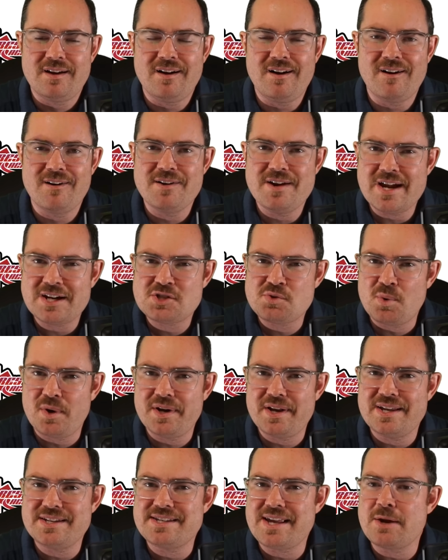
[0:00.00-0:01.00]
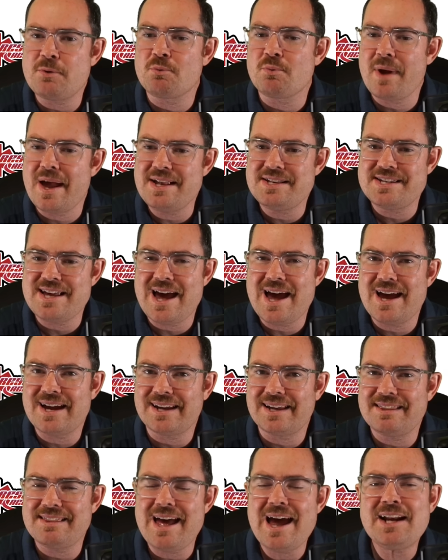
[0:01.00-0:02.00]
Our next one is a red tag,
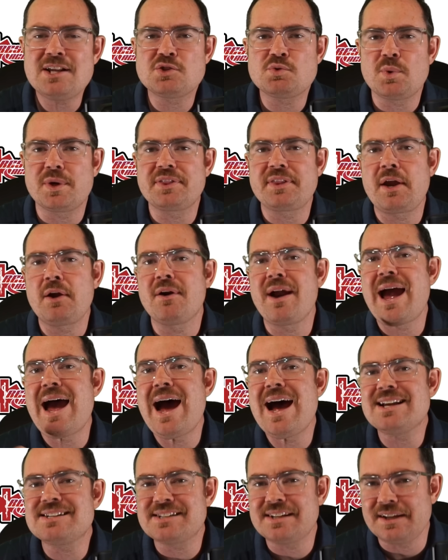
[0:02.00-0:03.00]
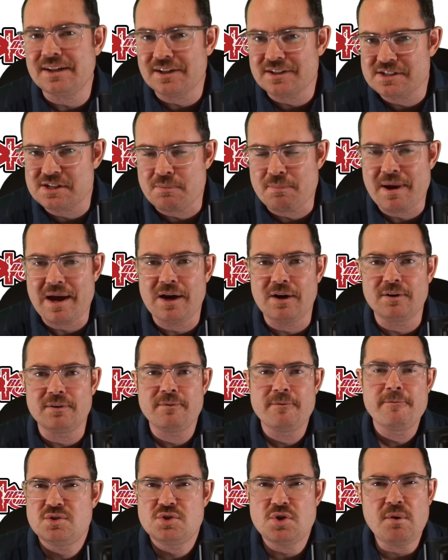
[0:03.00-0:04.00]
and that is what they are asking us about.
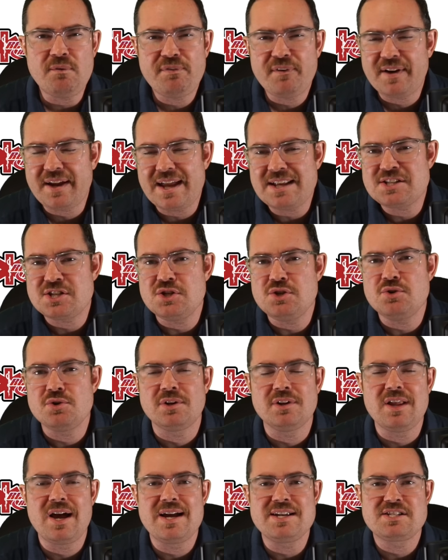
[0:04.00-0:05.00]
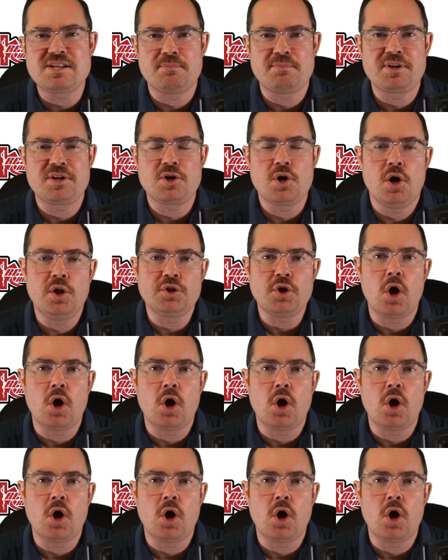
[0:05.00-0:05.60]
Don't forget to utilize something called